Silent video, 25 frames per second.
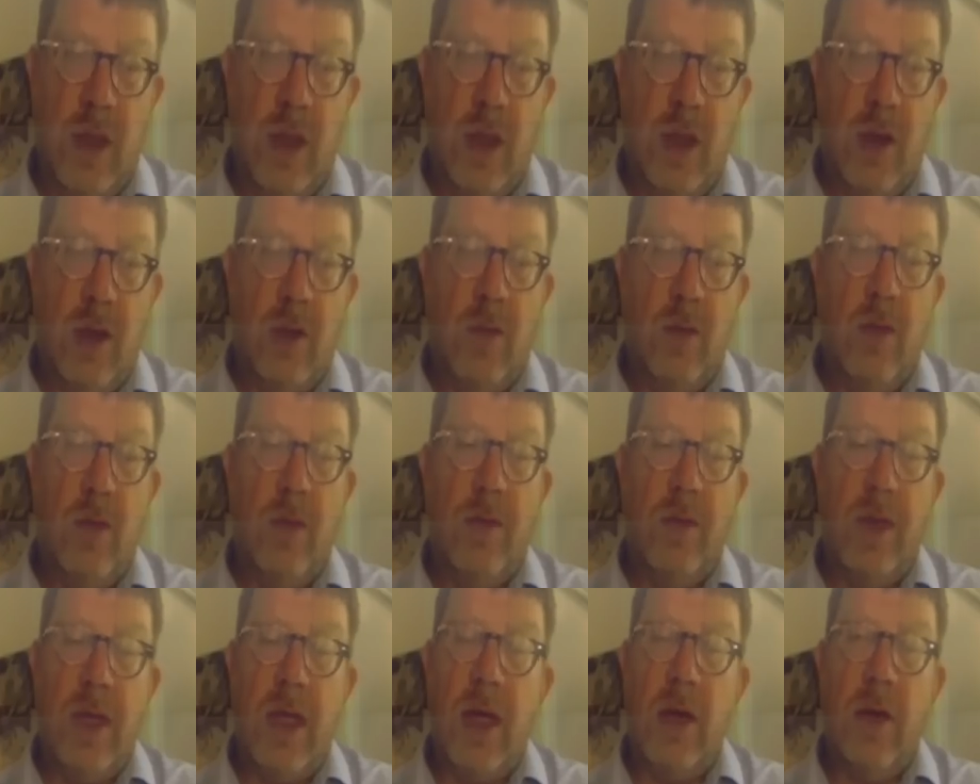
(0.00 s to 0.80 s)
Well, the
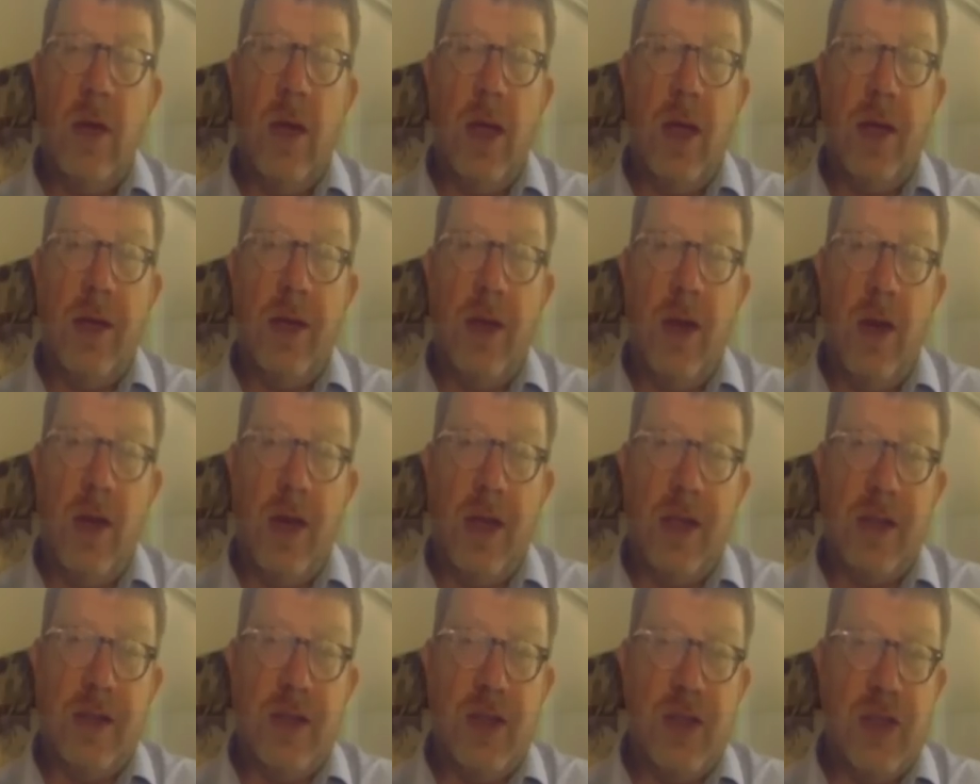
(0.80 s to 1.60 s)
Golan
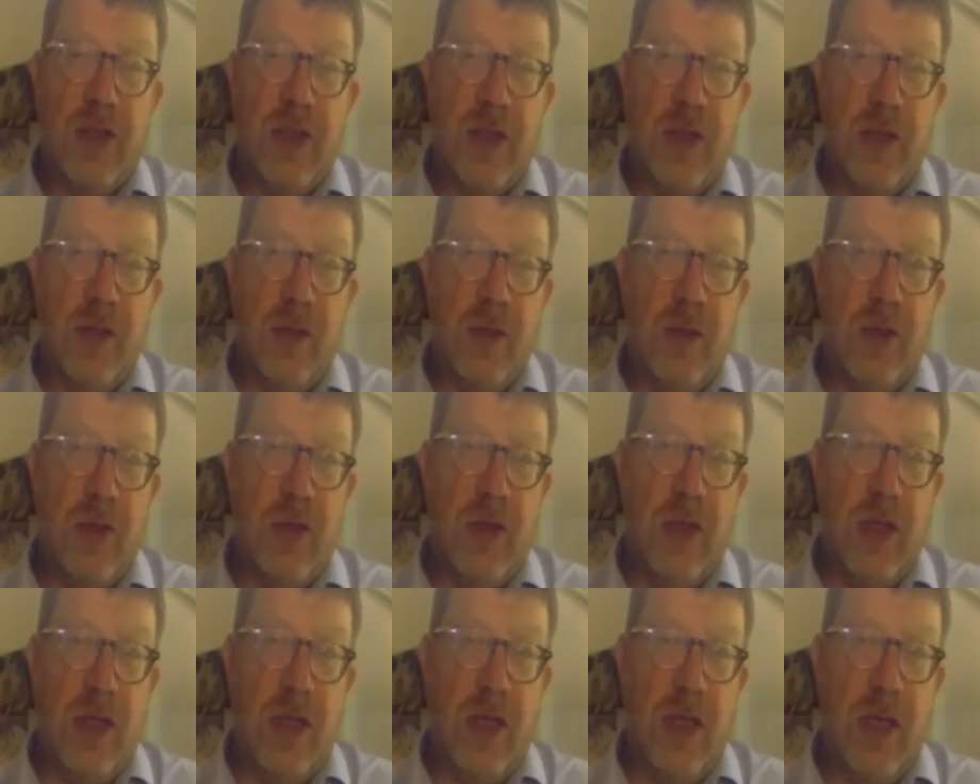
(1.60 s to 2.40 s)
Heights,
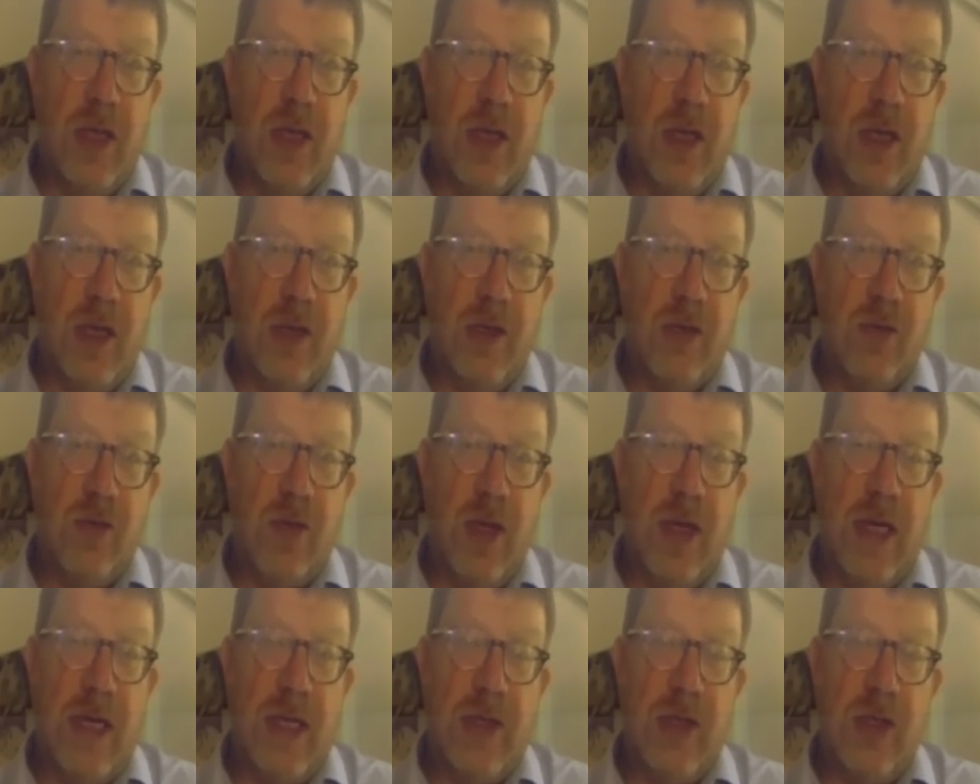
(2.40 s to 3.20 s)
the
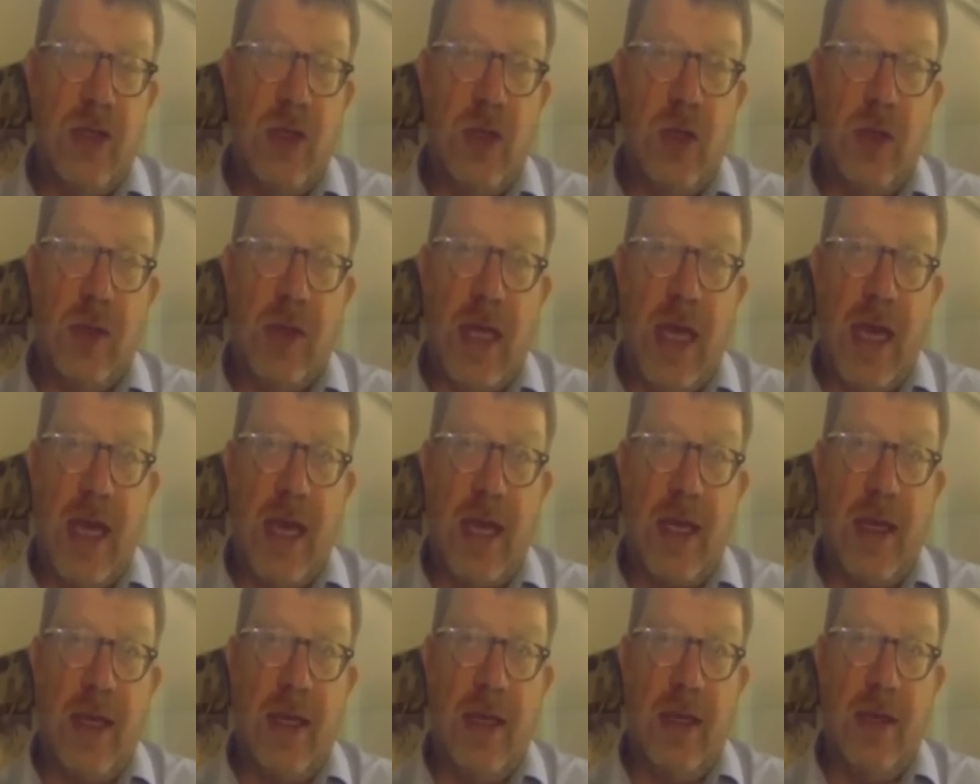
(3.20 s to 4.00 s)
Israelis took that
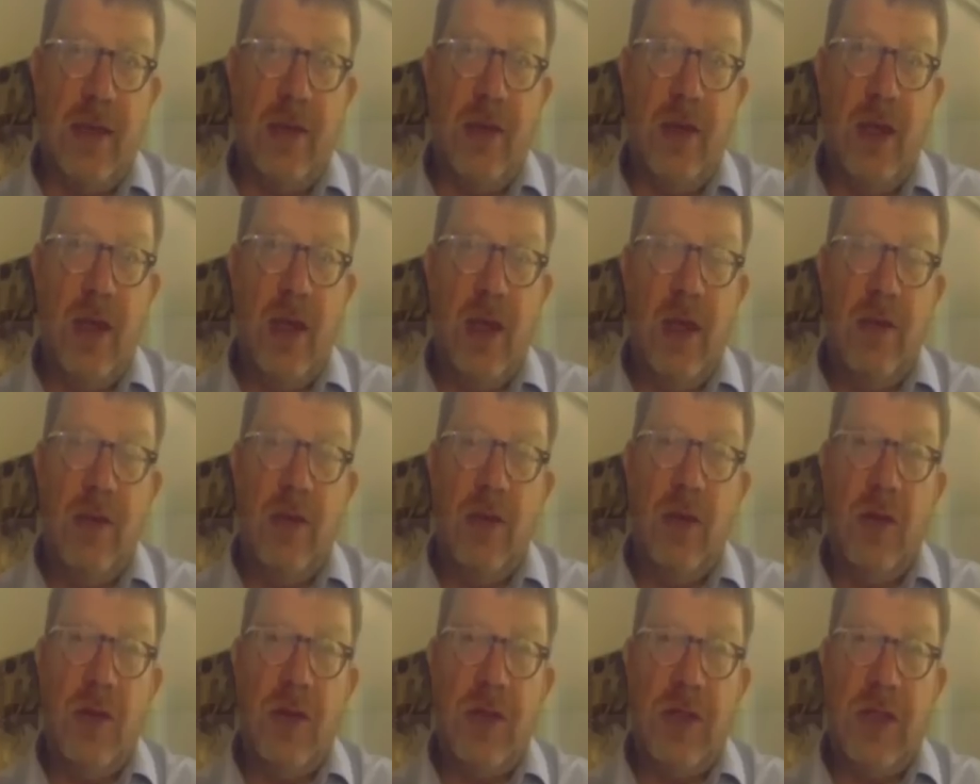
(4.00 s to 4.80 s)
in
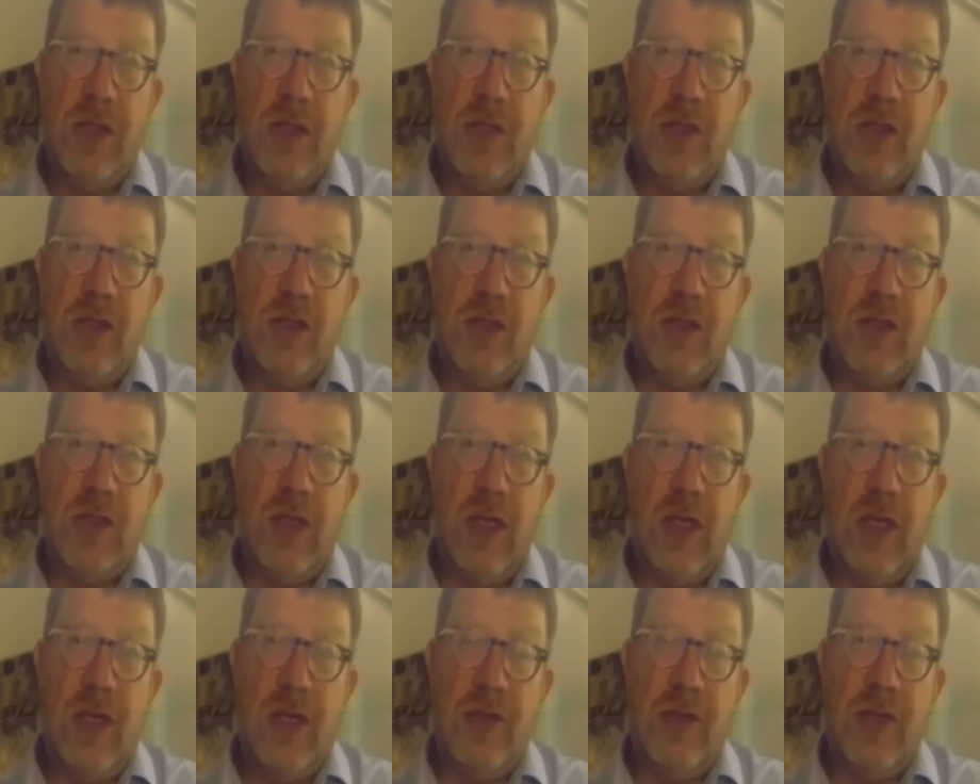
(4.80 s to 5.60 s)

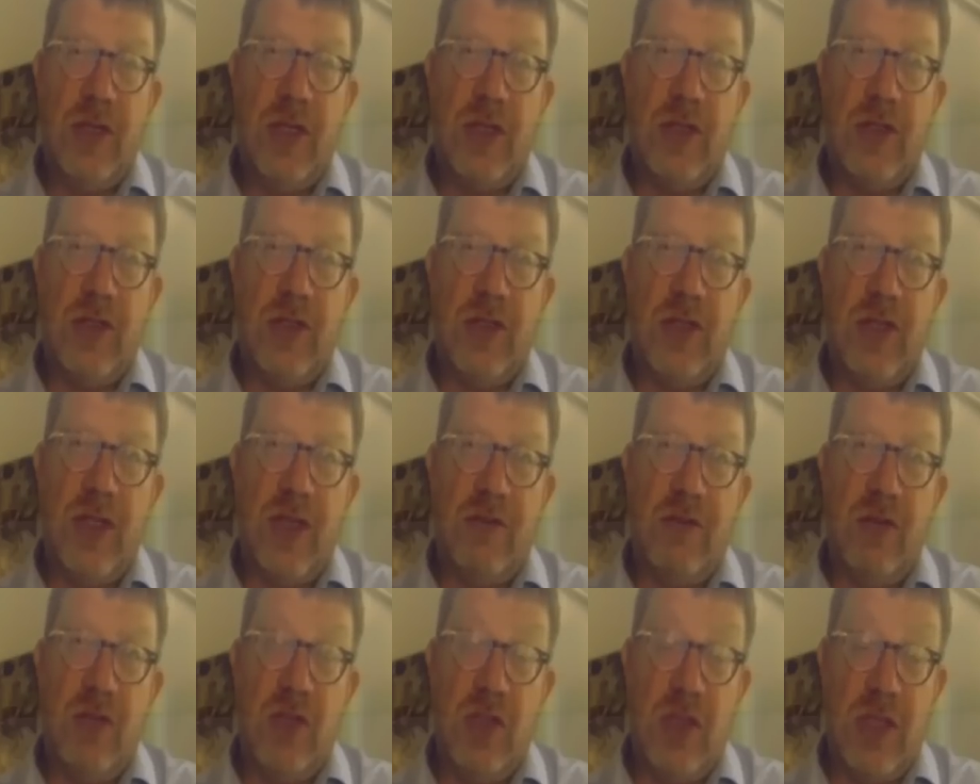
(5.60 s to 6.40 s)
1967
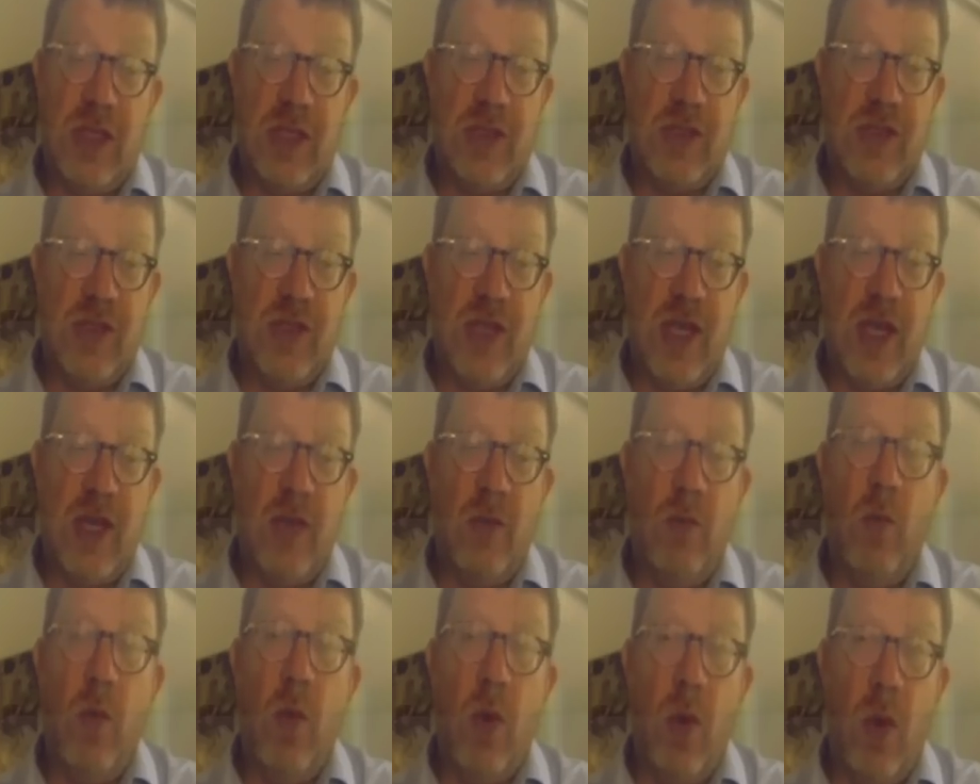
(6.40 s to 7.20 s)
Six-Day
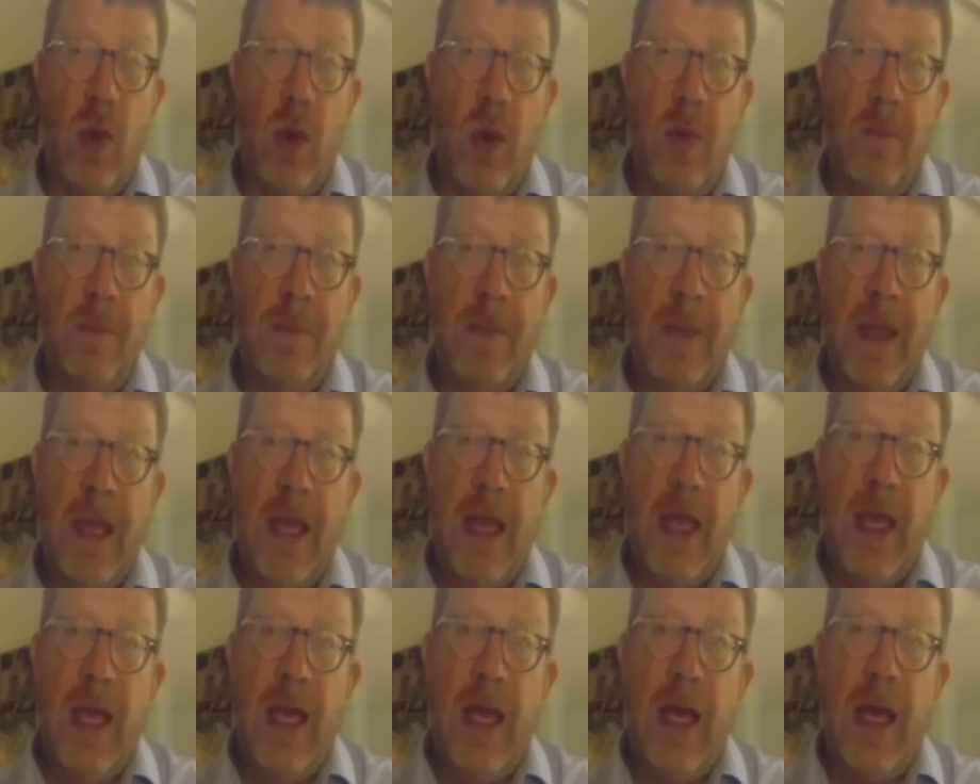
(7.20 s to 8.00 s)
War,
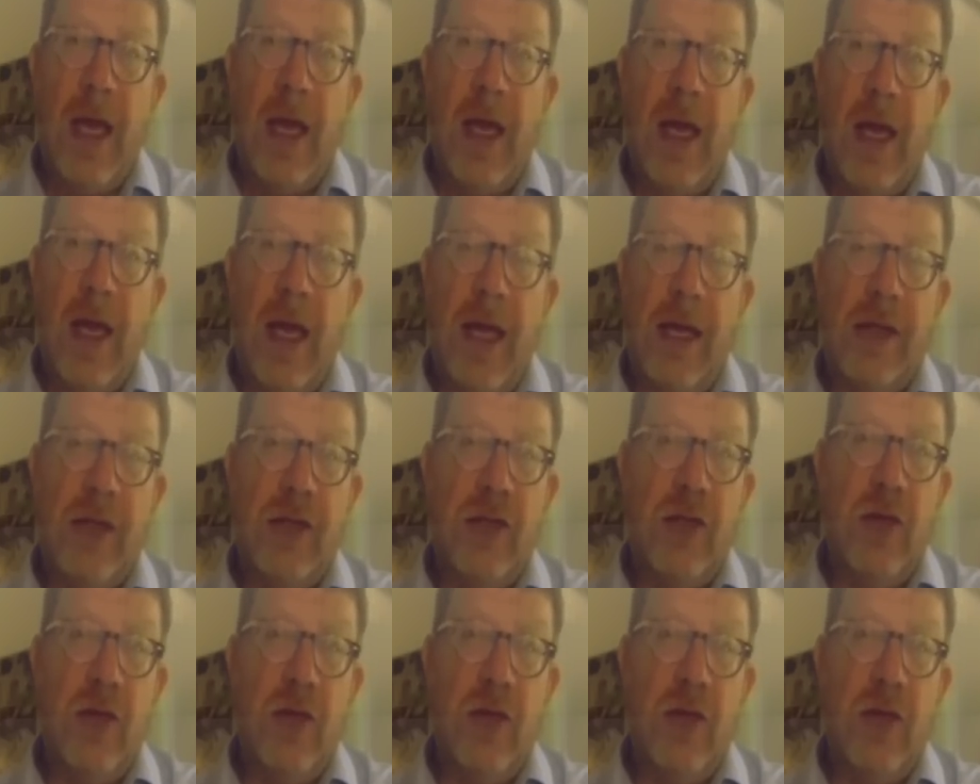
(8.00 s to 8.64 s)
and it's not